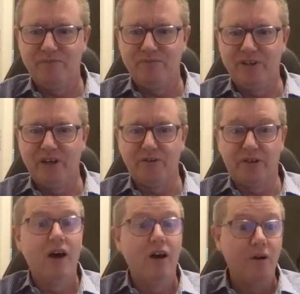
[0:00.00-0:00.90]
you know,
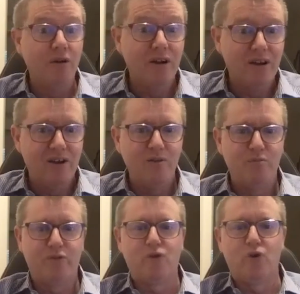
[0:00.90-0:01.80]
go
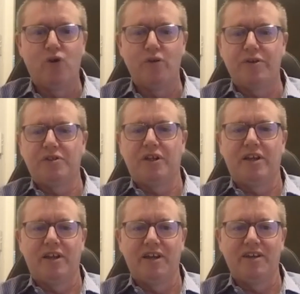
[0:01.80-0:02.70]
before things are
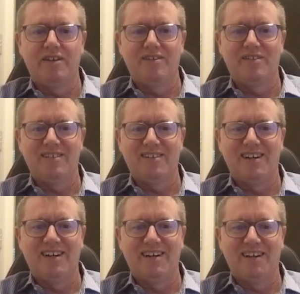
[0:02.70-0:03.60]
going
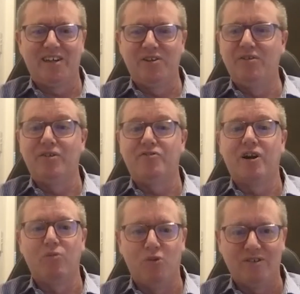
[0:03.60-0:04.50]
to get you into
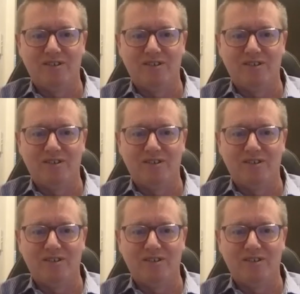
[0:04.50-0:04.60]
trouble?